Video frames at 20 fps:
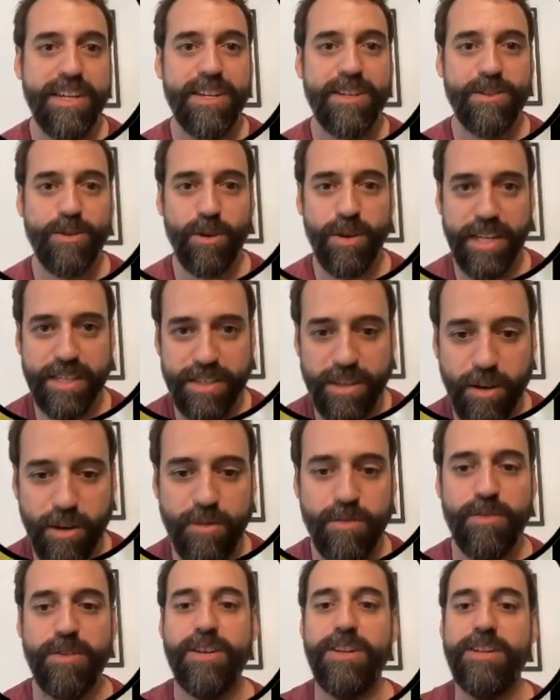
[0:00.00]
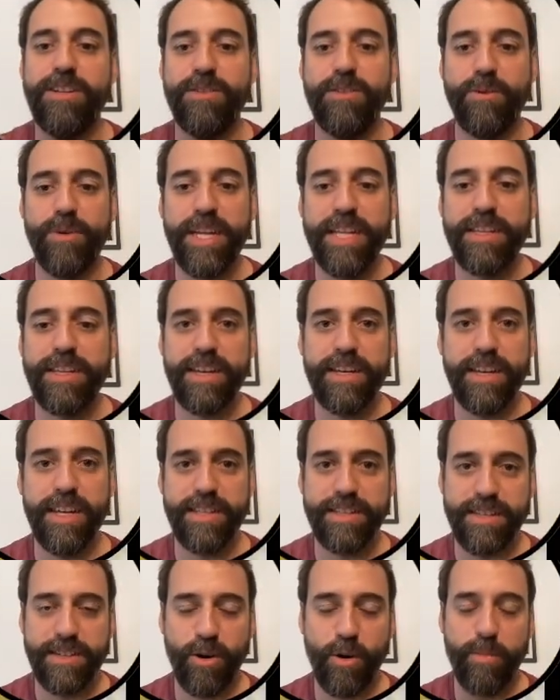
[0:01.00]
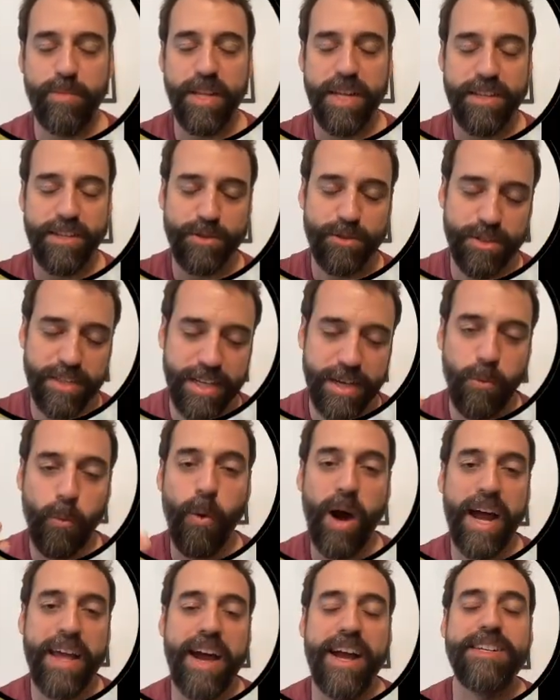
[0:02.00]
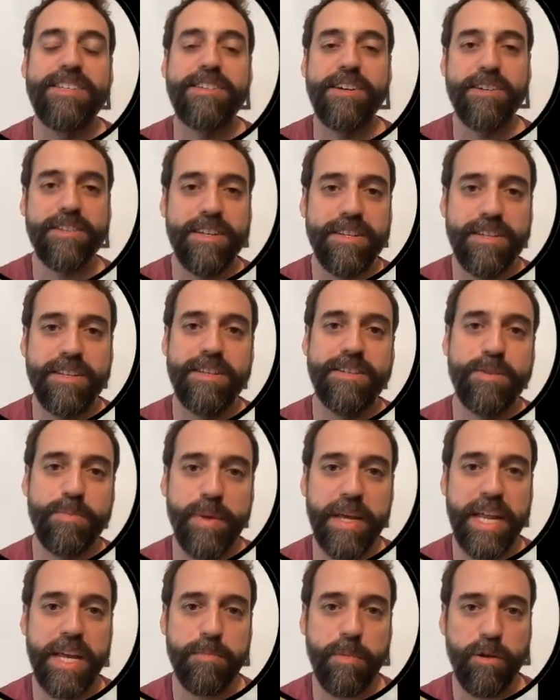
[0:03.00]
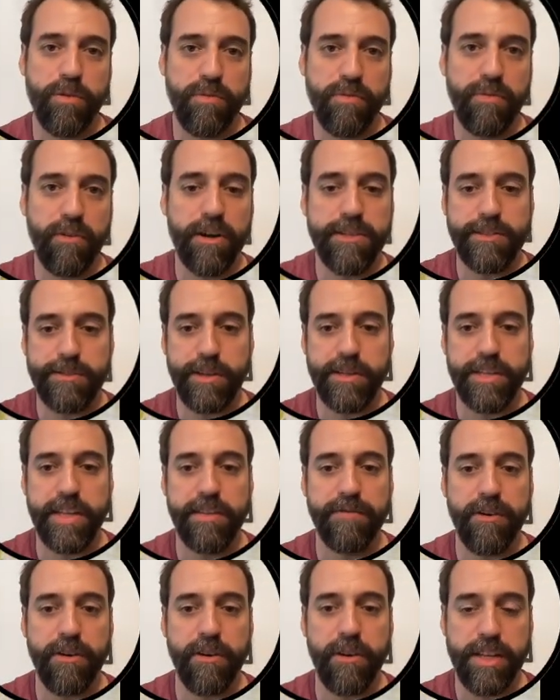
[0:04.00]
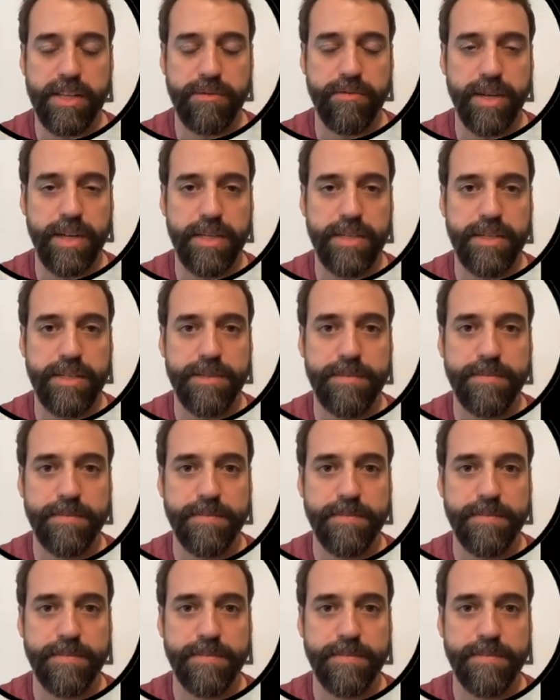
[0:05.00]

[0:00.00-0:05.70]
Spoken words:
So let's go to it, and let's hope that you see why I started speaking about frustrated ferroelectrics.